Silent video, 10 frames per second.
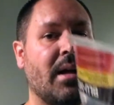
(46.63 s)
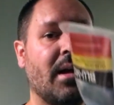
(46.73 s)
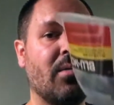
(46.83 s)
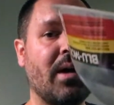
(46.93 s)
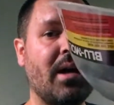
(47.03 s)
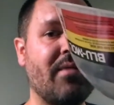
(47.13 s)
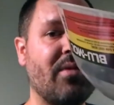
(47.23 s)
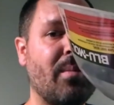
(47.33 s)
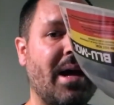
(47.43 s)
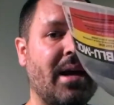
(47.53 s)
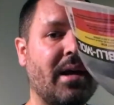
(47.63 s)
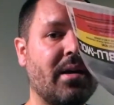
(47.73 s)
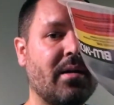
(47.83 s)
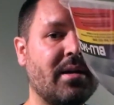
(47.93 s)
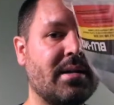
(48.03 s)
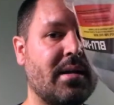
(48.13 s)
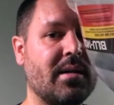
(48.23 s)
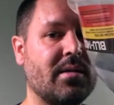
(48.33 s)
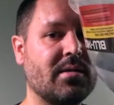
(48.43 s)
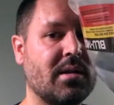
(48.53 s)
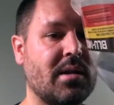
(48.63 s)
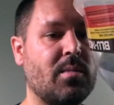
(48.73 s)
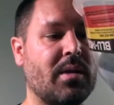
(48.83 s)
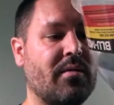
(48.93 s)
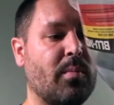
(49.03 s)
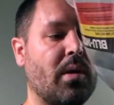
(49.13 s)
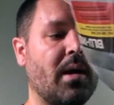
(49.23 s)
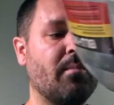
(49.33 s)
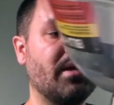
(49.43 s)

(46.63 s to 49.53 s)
Now right off the bat I can already tell that there's a little bit of a problem